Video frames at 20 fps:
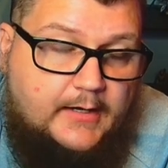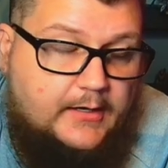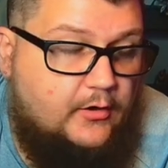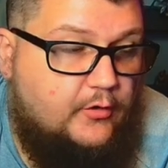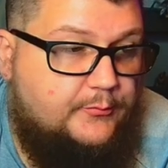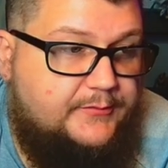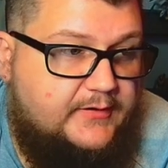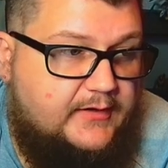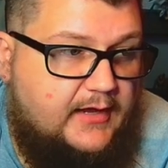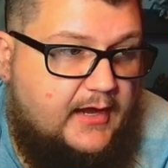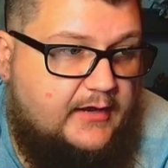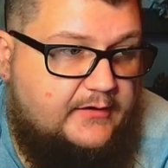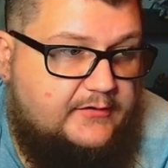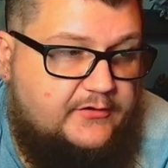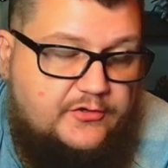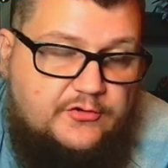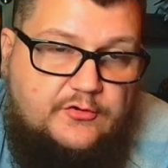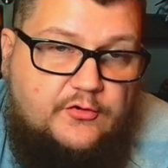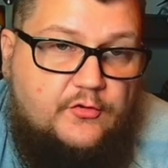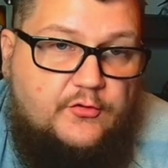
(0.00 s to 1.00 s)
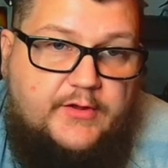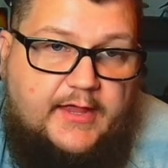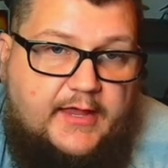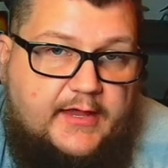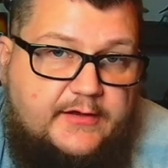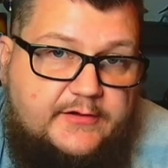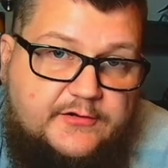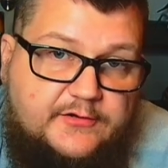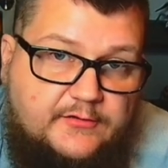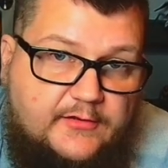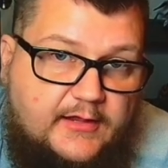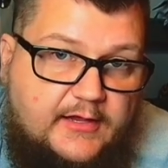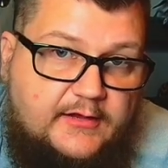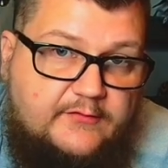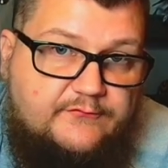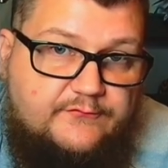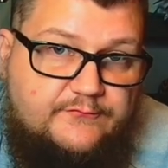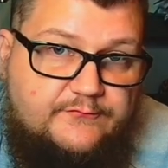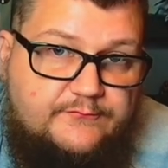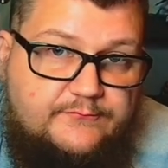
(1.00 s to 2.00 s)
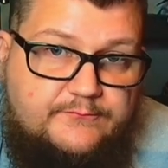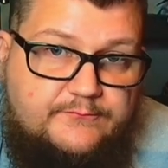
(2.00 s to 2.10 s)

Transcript: I hope to God you're okay in your life.